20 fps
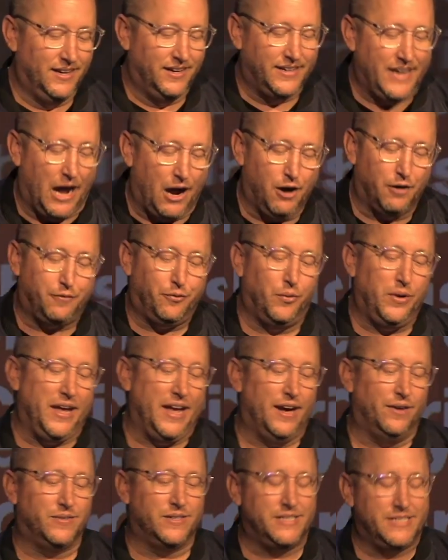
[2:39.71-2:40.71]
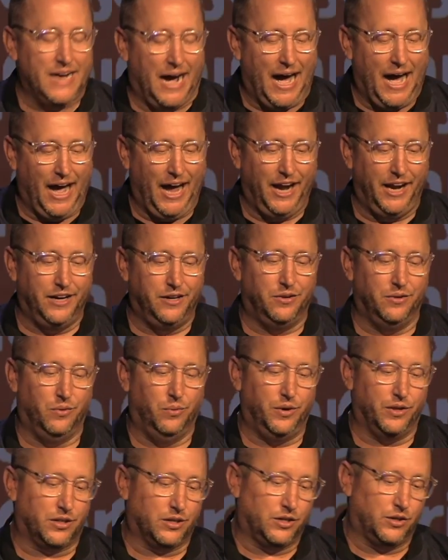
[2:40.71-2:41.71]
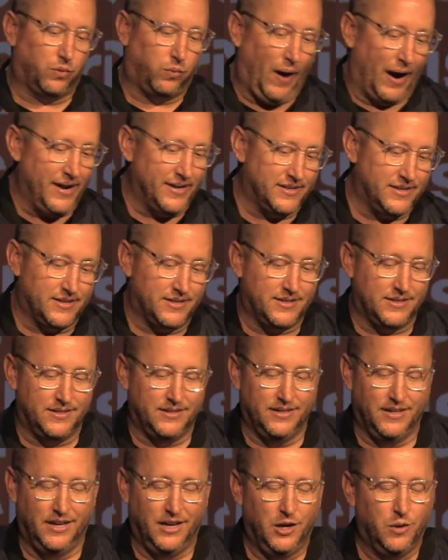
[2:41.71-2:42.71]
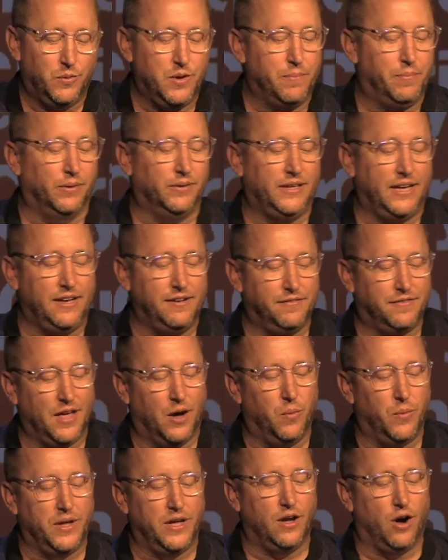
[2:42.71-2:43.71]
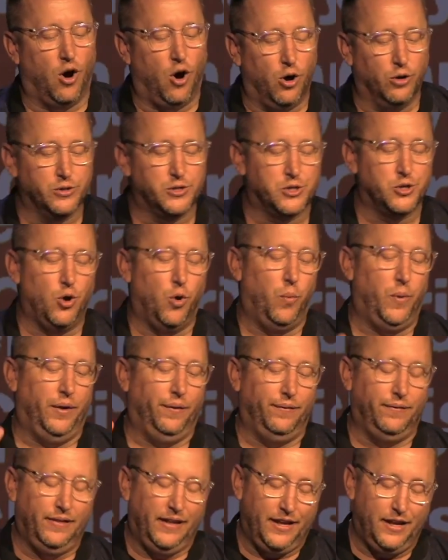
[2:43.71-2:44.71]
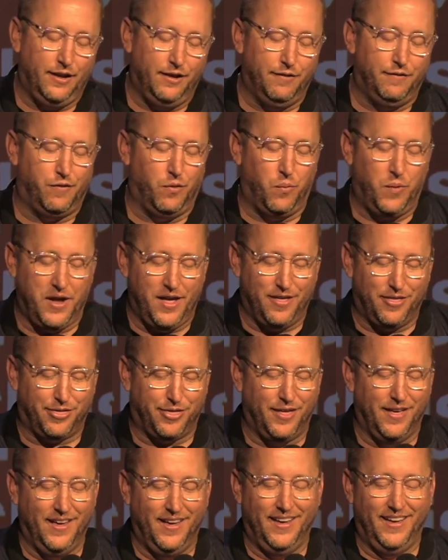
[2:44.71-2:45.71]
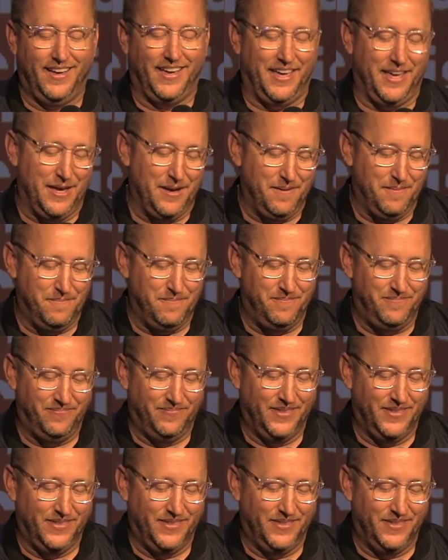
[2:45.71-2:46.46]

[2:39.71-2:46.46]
Now, if we have died with Christ, we believe that we also will live with him.